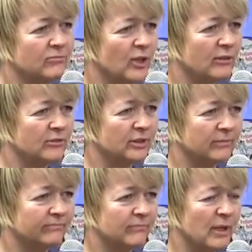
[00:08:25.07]

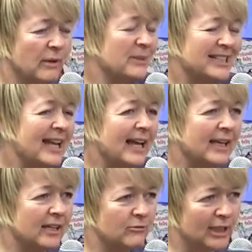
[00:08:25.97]
dreadful a
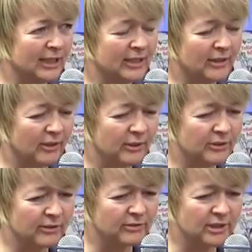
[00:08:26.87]
mistake really you know a
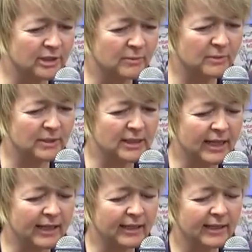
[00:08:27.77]
dreadful stupid
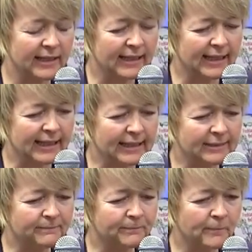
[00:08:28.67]
mistake
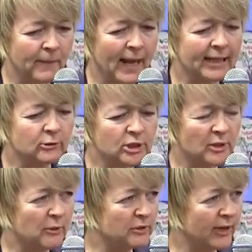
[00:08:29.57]
um, and
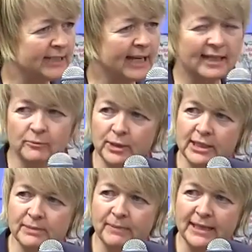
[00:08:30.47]
also i was very taken with
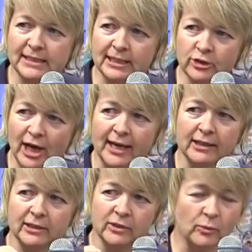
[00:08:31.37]
this basic
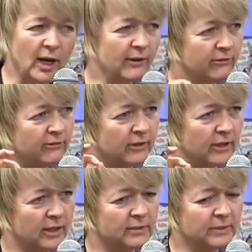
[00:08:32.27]
triangle the wife
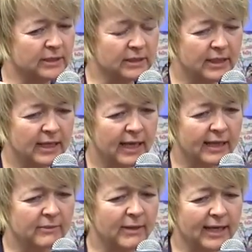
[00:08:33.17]
the husband
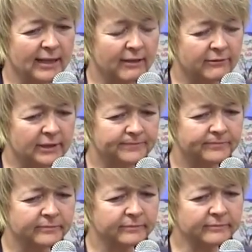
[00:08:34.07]
and the male lover
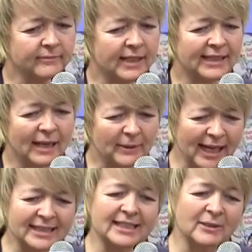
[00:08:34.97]
and I
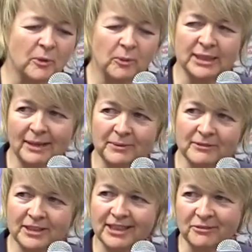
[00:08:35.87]
began to think, what would happen
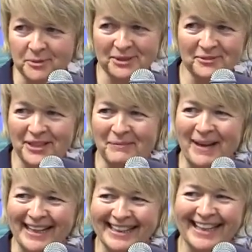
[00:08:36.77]
if the lover was a
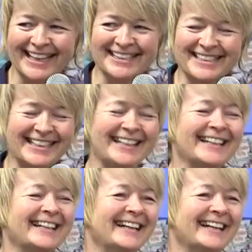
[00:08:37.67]
female, actually?